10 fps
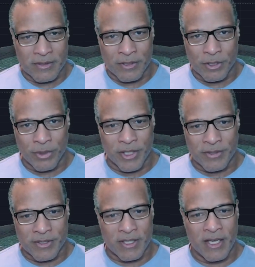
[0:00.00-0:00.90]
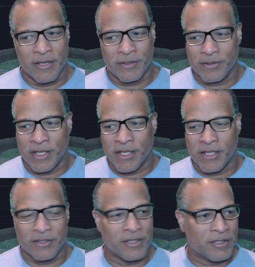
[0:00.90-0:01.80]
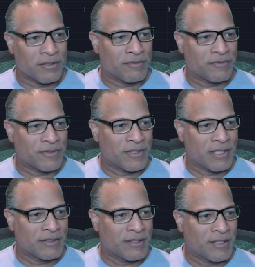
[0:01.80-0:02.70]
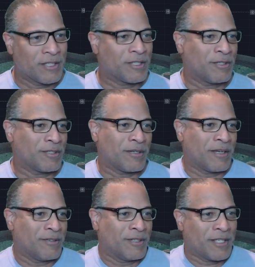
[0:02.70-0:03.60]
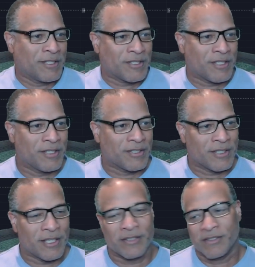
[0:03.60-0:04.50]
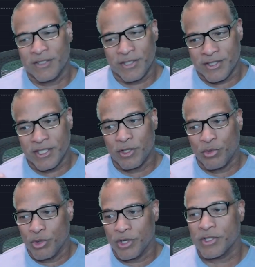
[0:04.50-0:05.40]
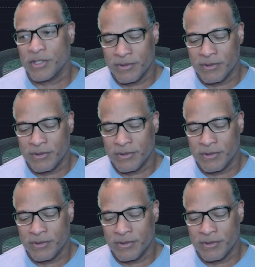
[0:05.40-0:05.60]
So what else? I don't know. I can't think of anything else. All I can say is, like, this thing works.